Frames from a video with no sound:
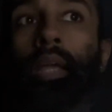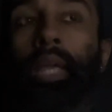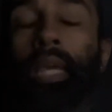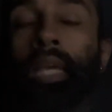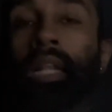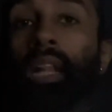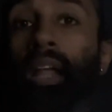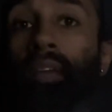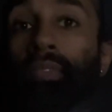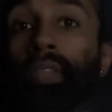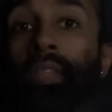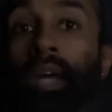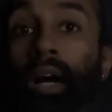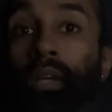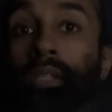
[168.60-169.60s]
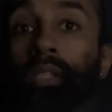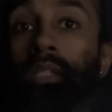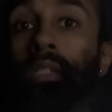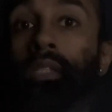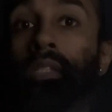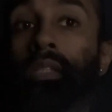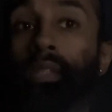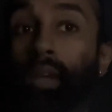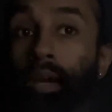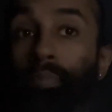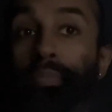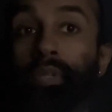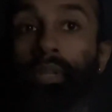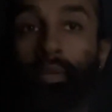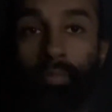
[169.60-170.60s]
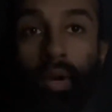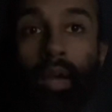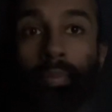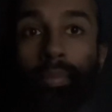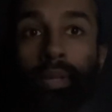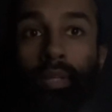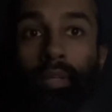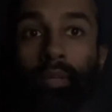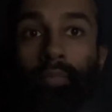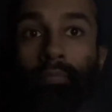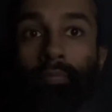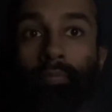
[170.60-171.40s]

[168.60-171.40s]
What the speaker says: 11,000 steps, in my opinion,